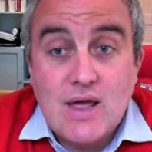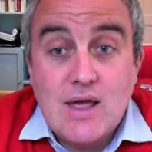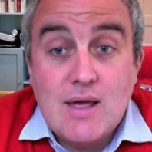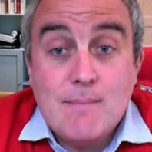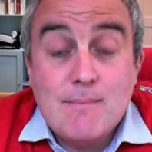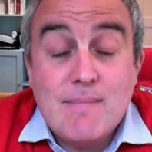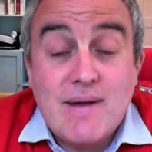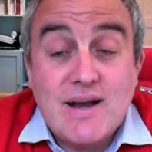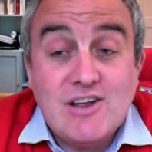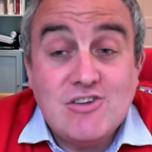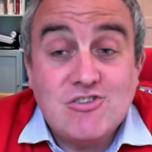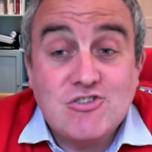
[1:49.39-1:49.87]

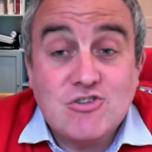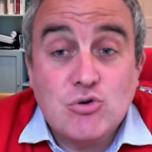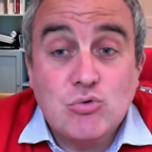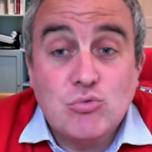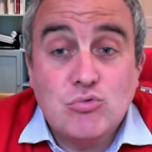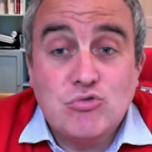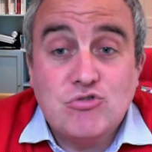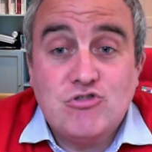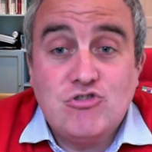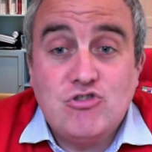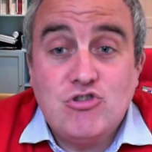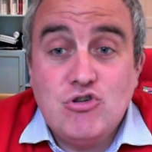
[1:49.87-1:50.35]
Many
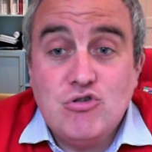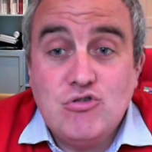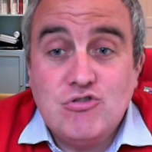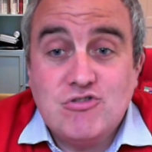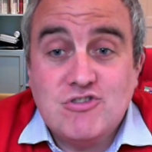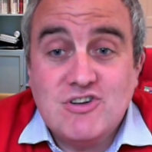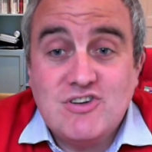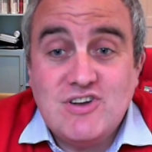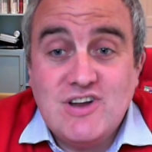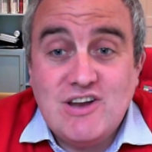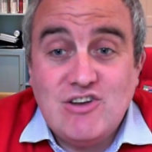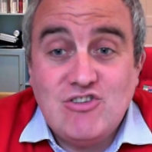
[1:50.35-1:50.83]
schools choose
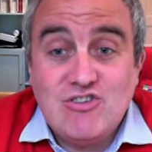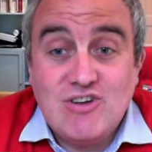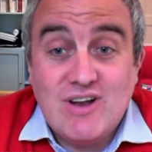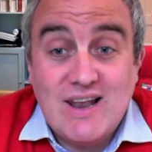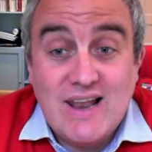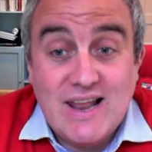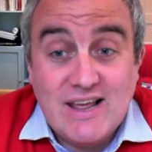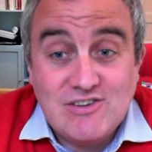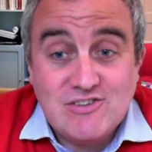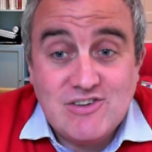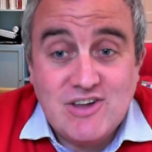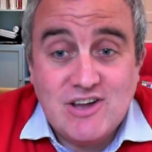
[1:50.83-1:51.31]
to teach
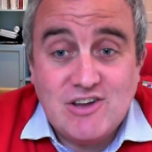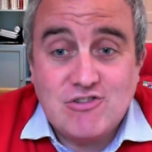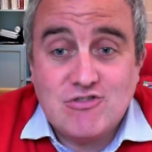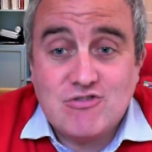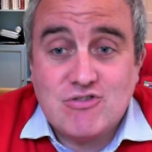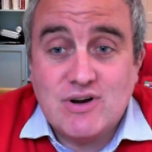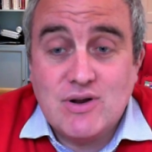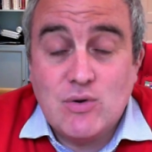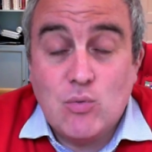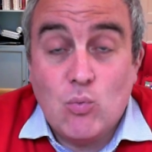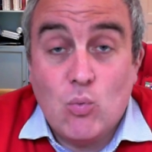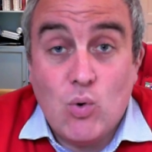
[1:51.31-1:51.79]
less
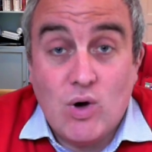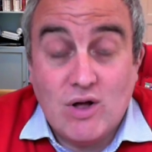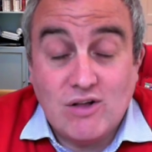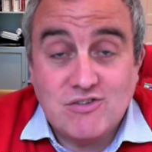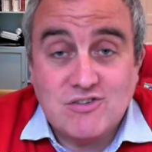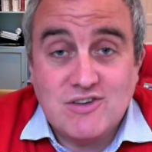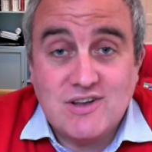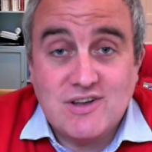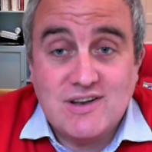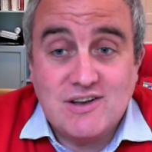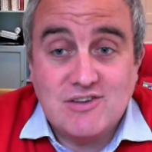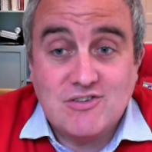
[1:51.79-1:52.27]
history
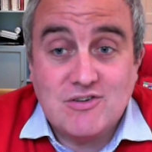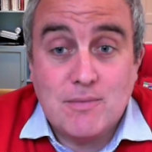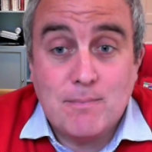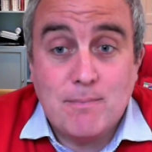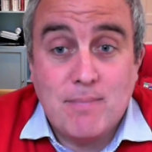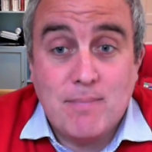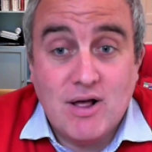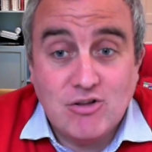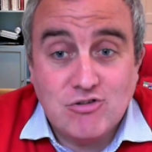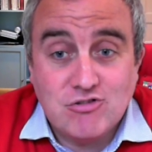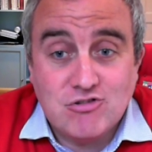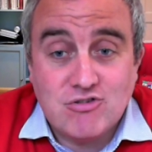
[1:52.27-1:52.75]
whilst it is
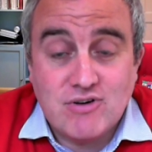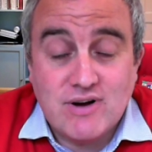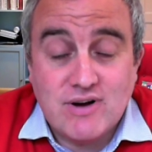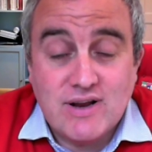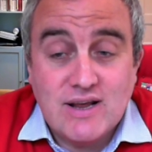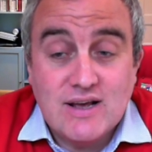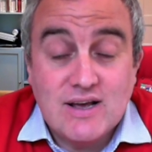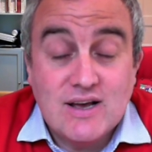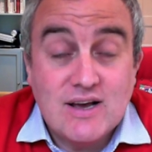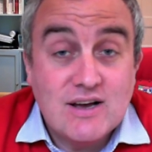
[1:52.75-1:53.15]
compulsory,